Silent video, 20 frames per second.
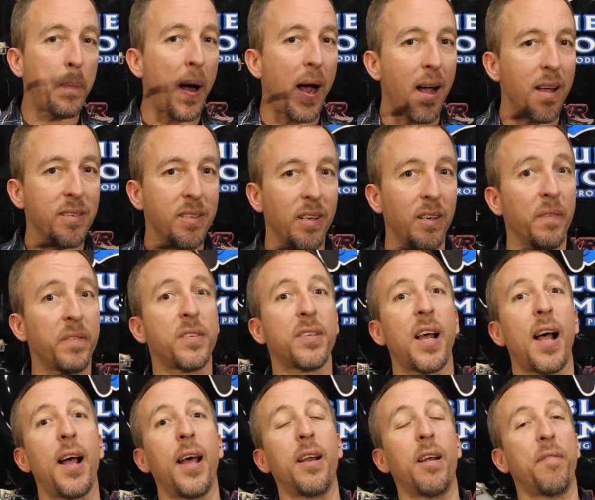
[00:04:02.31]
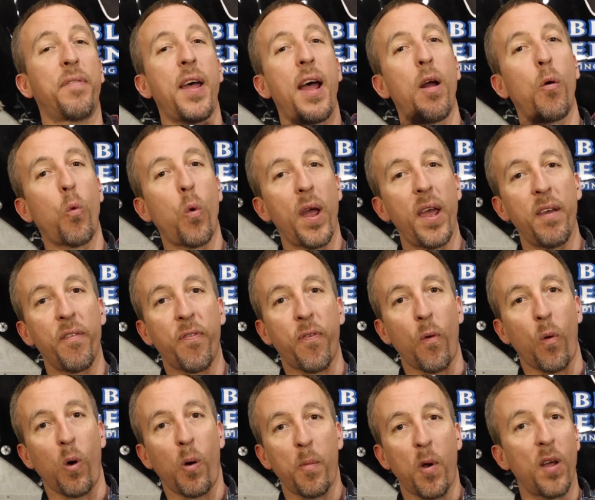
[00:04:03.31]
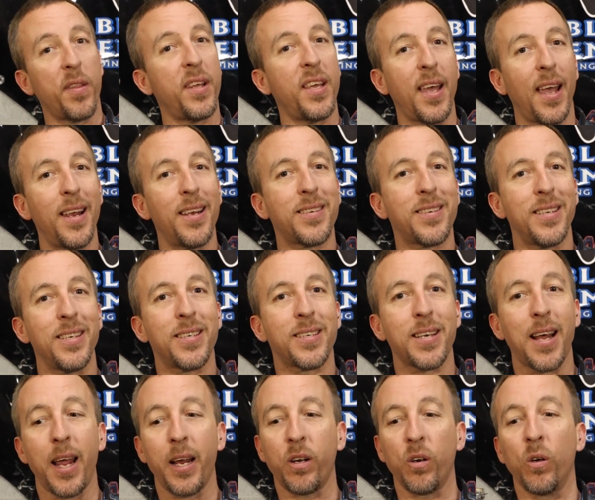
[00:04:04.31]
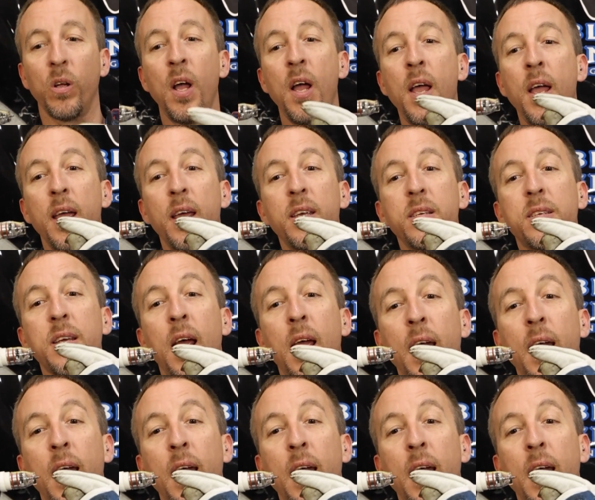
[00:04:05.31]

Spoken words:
positive side of that waveform on the AC cycle is